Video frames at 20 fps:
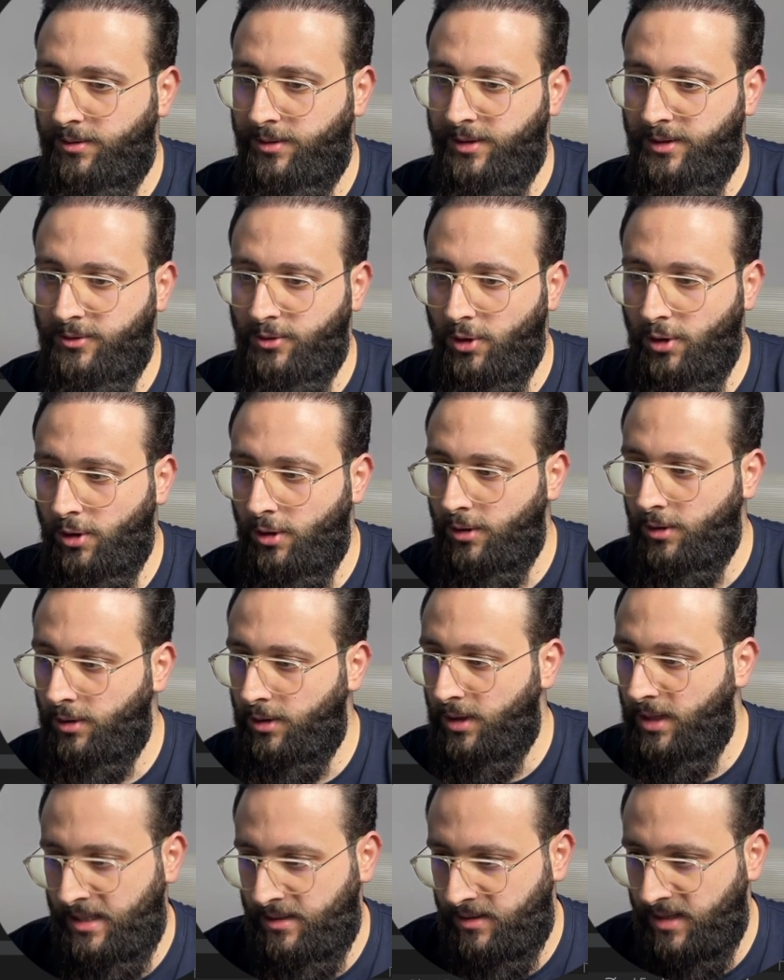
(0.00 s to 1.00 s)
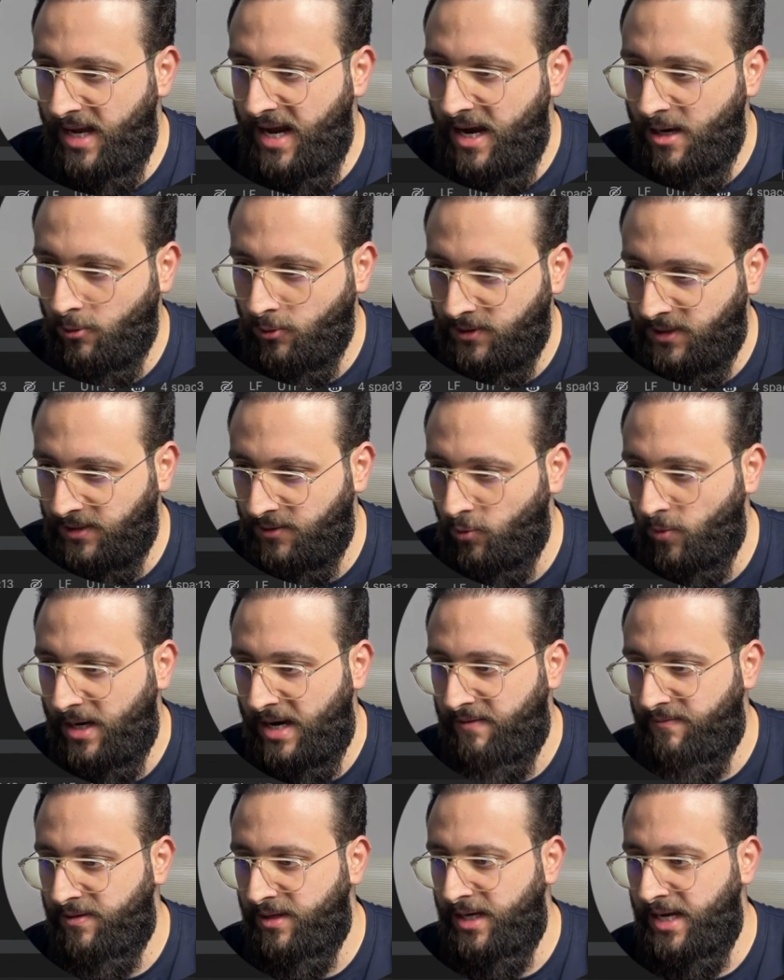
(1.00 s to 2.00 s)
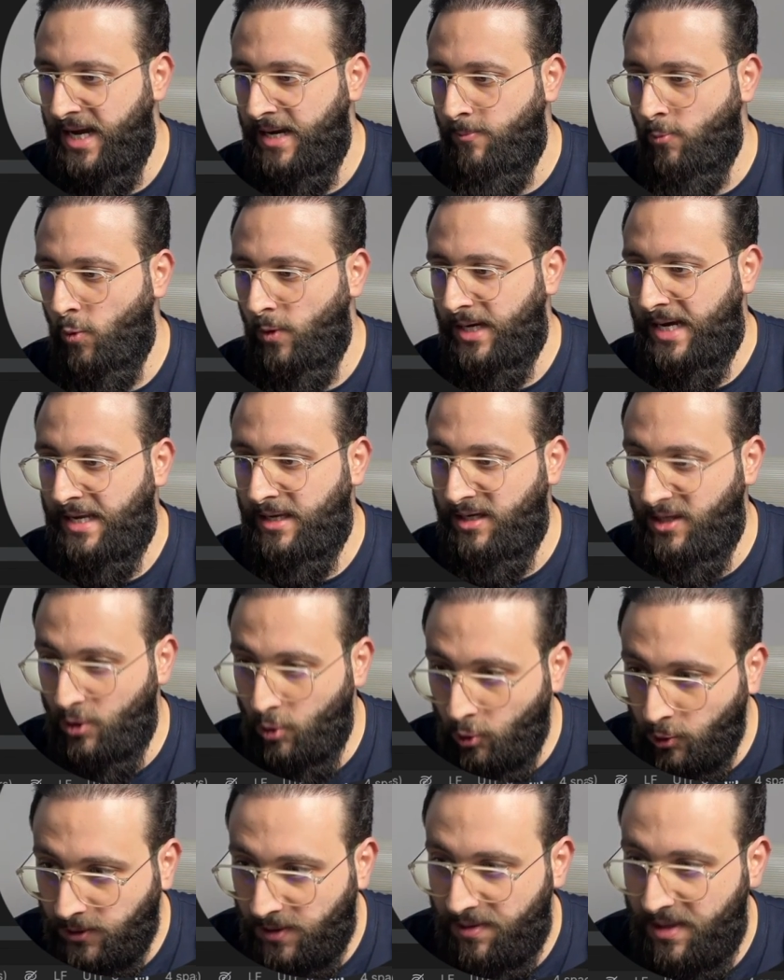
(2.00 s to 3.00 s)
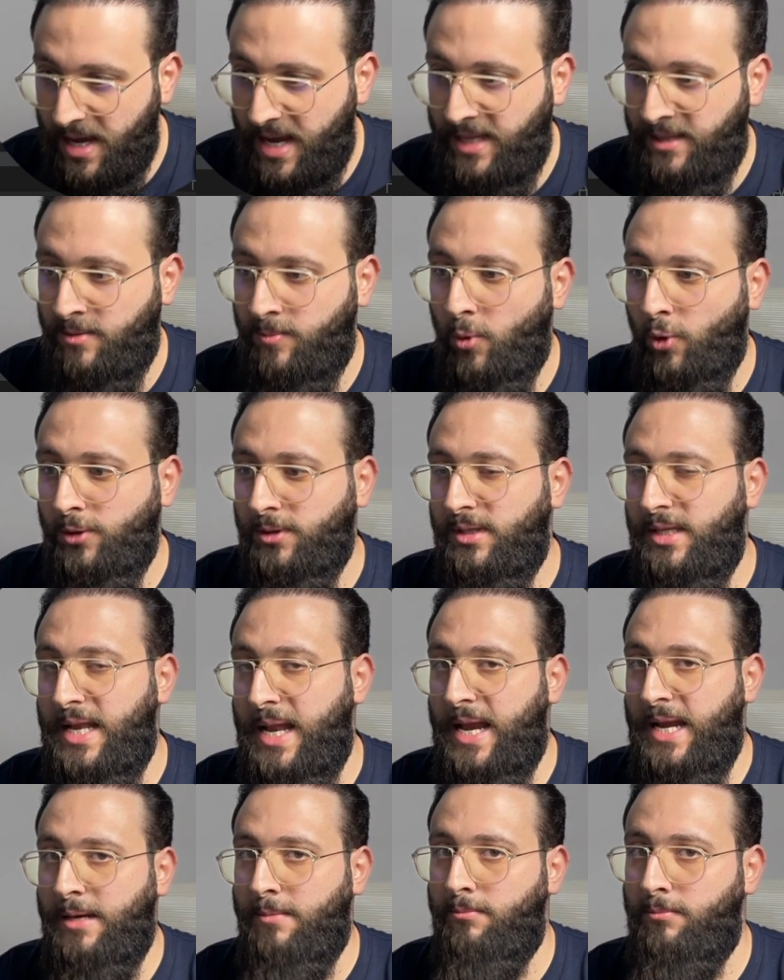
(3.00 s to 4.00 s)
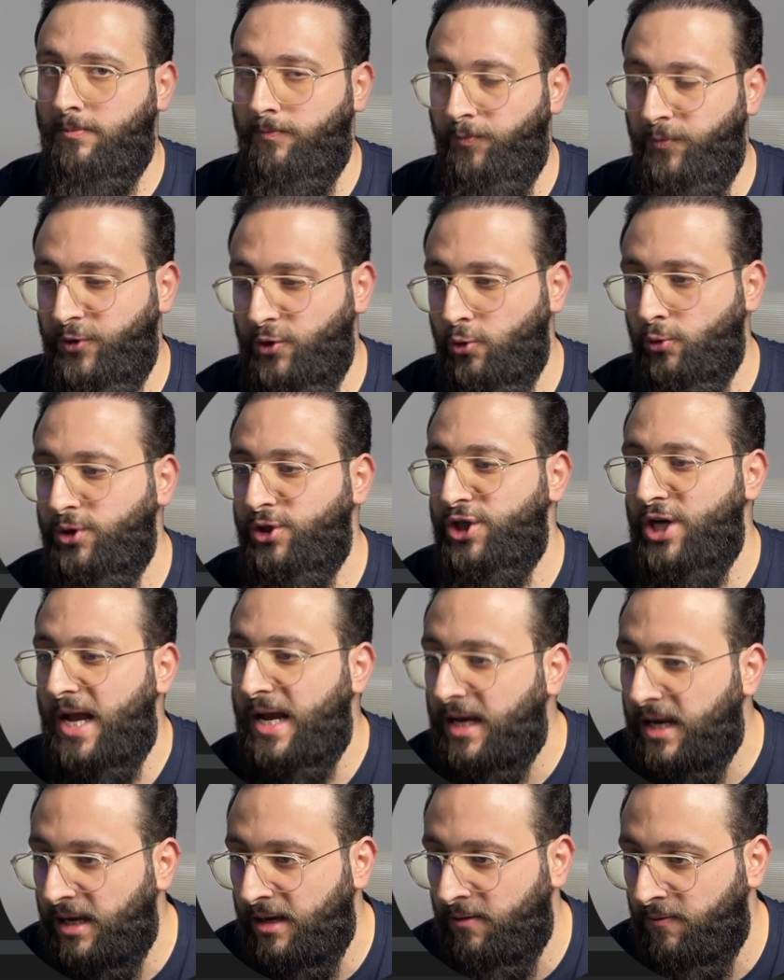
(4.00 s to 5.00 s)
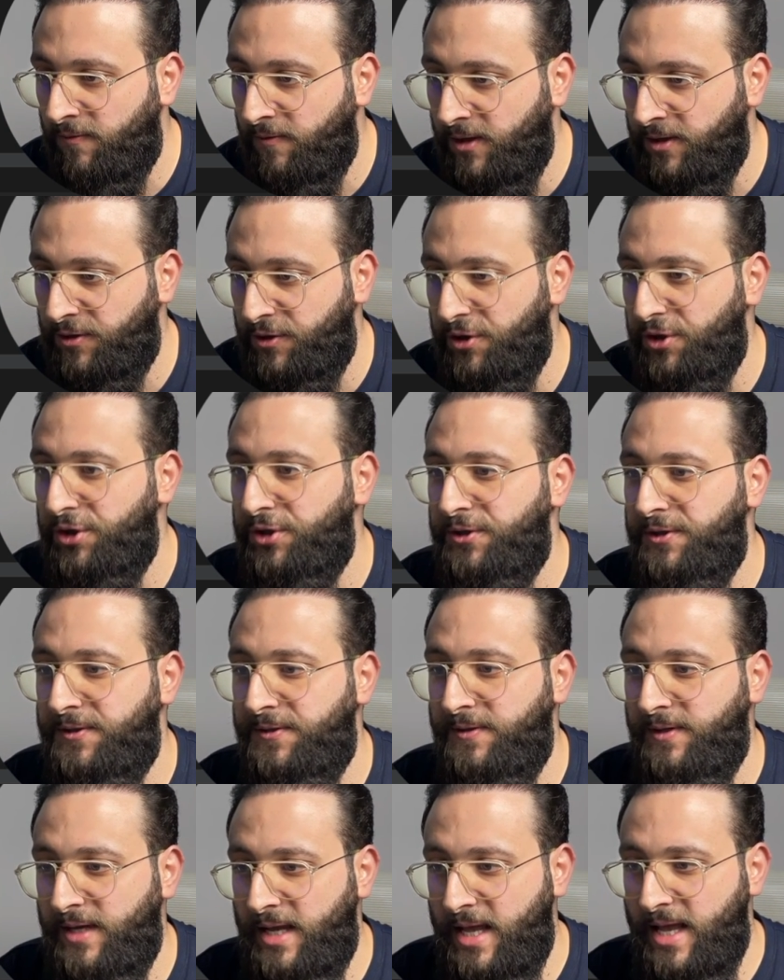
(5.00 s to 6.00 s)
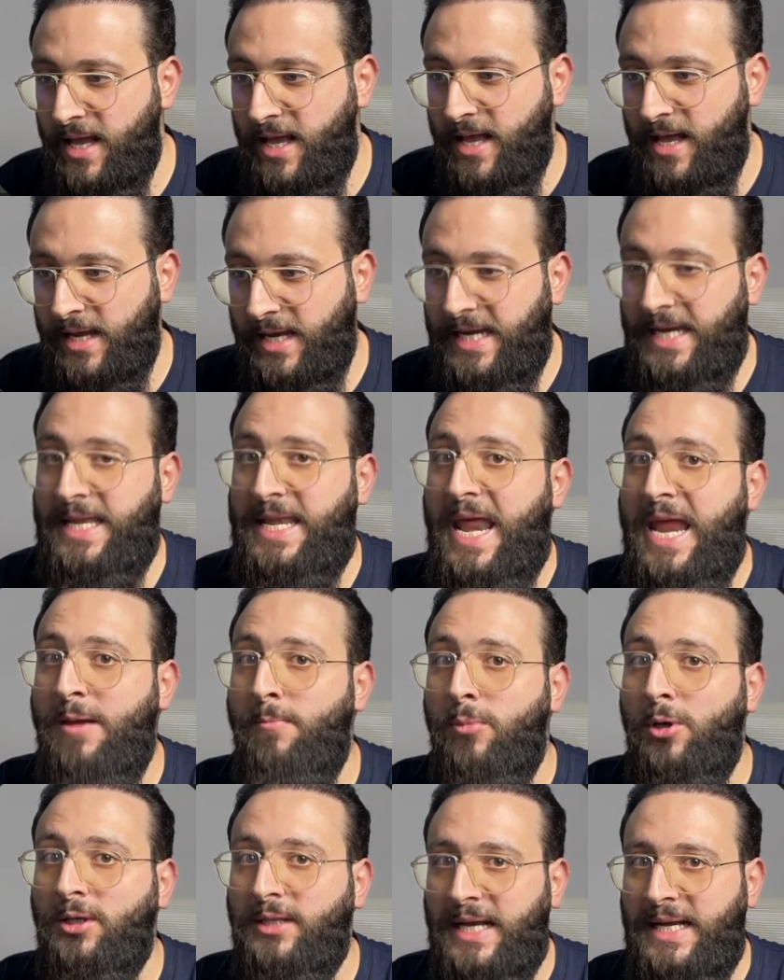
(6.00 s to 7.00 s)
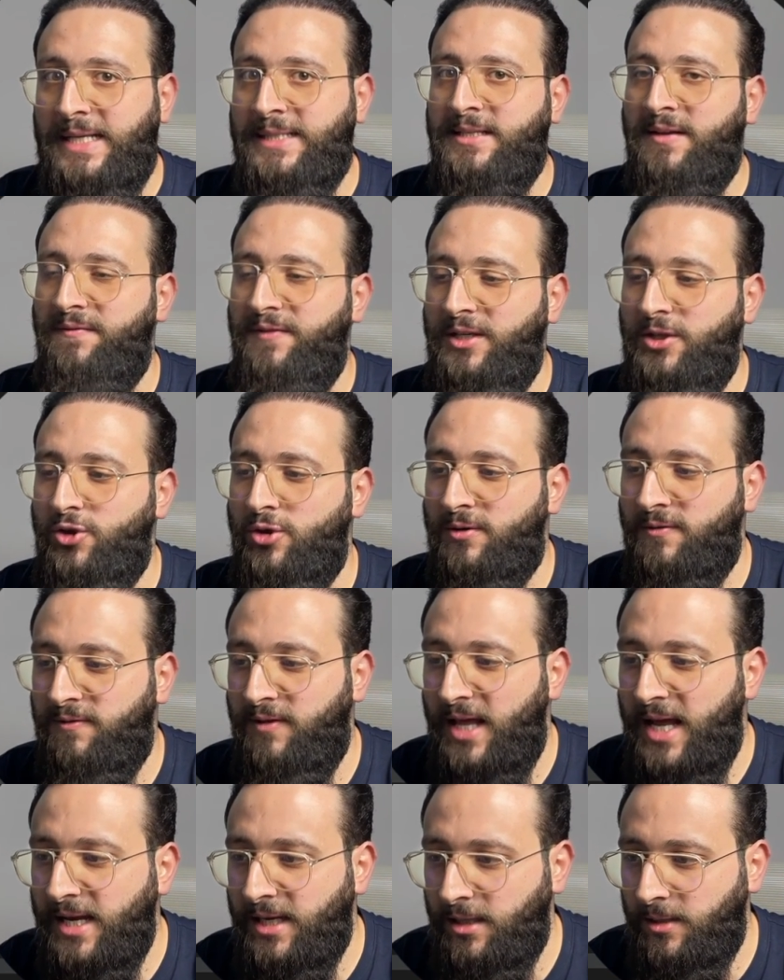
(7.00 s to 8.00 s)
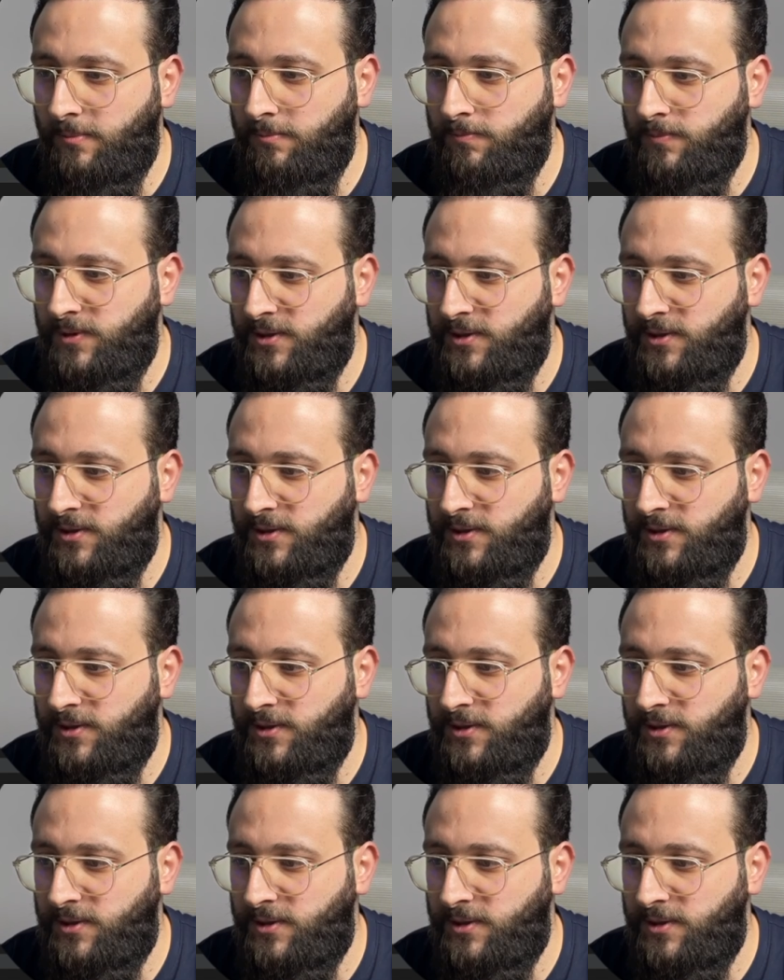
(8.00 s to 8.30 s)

return. And now since we have the name, we can use the endpoint name to check if it is enabled as a feature flag.